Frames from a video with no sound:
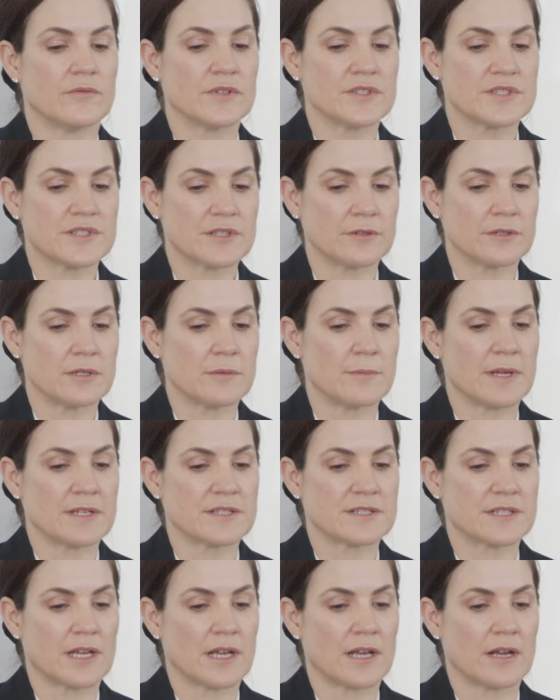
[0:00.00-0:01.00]

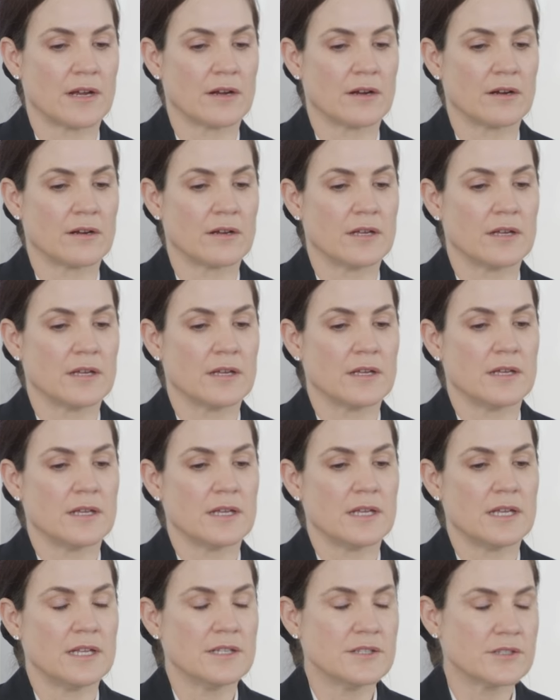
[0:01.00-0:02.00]
facility-based care,
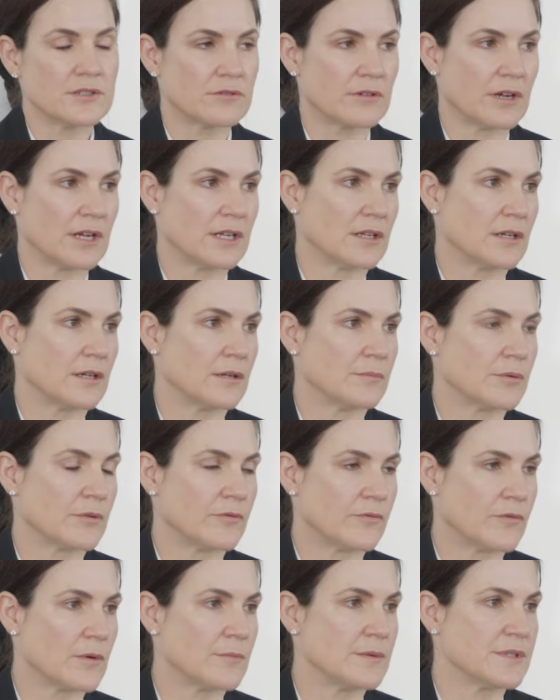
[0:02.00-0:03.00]
integrate a
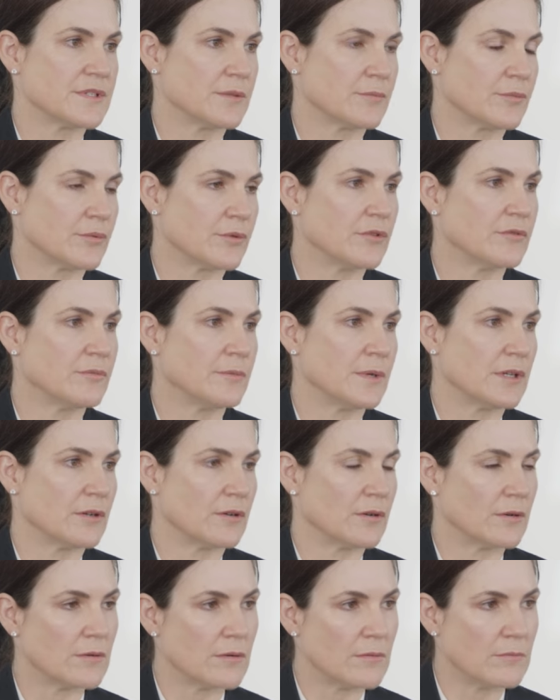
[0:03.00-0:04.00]
performance improvement
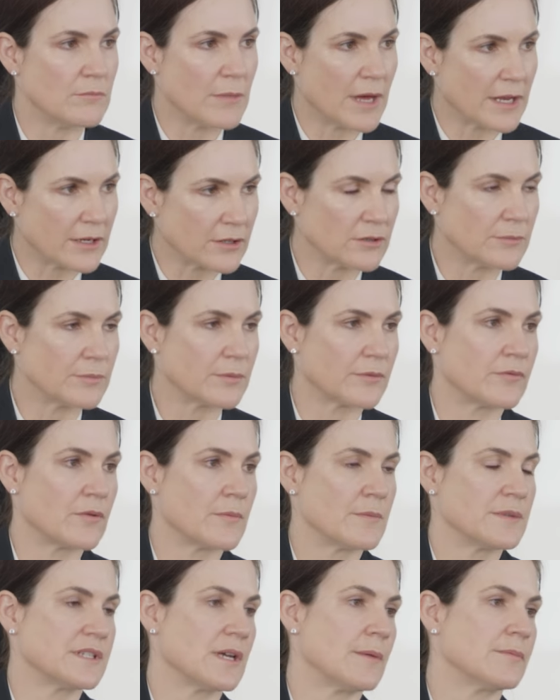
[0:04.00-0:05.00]
or medical
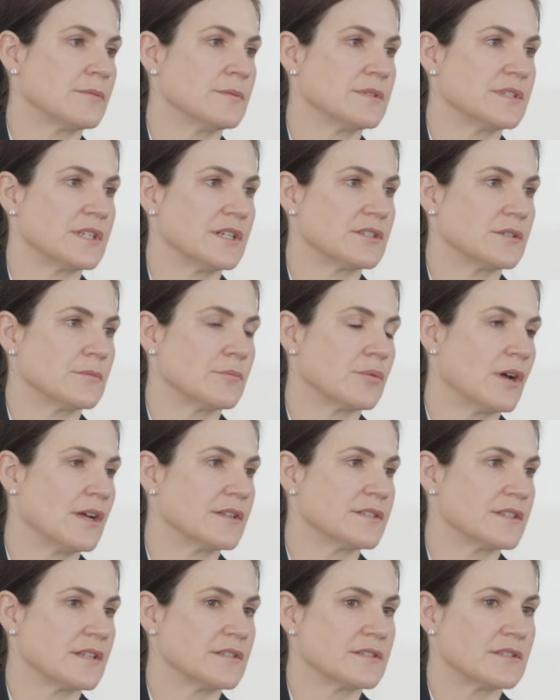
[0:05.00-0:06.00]
performance optimization
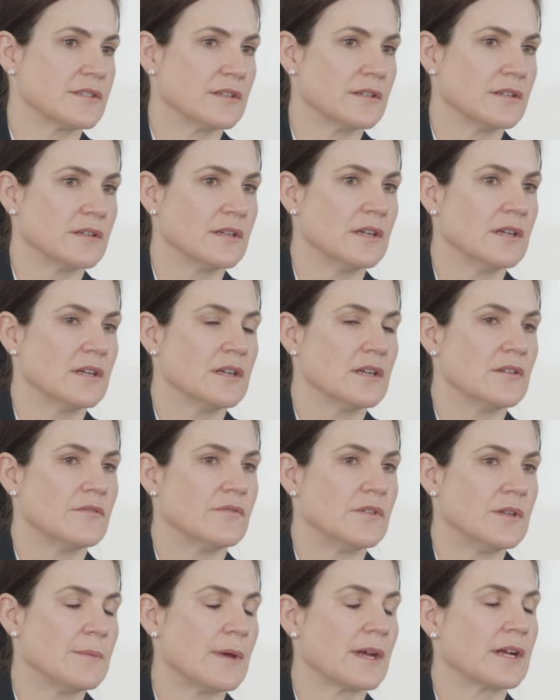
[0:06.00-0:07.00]
process to
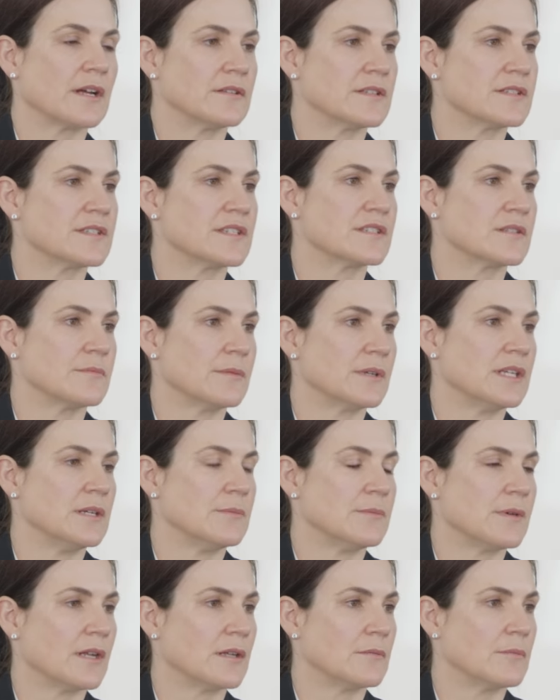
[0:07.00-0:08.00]
feedback on the system and
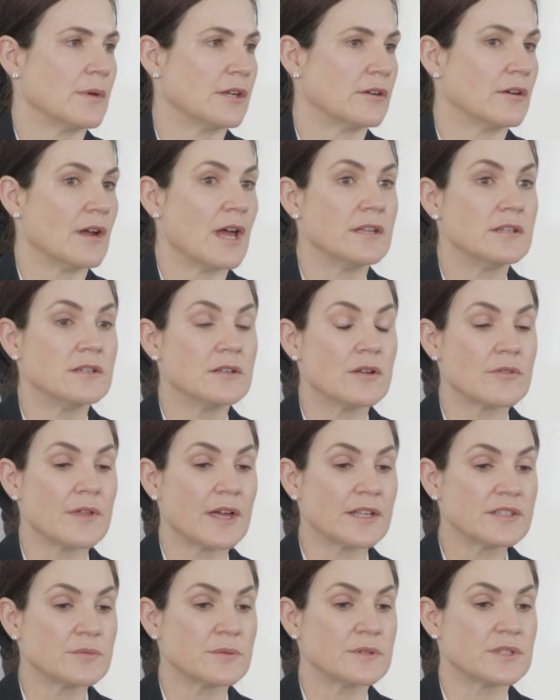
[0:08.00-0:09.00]
keep getting better. And you know,
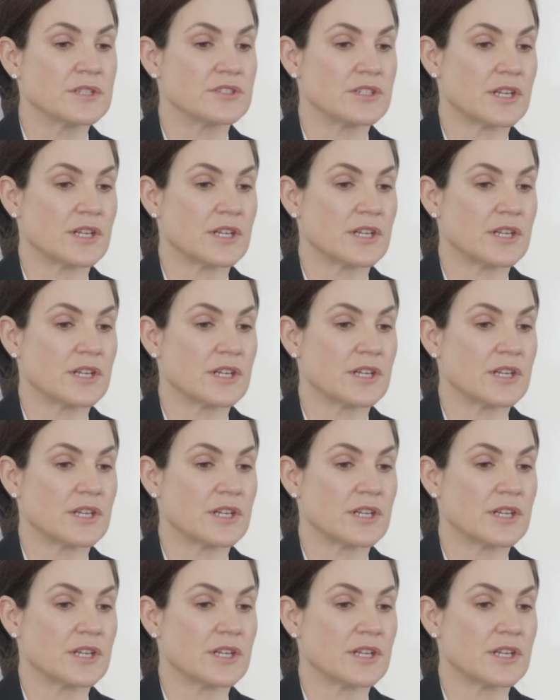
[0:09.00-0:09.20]
that's what the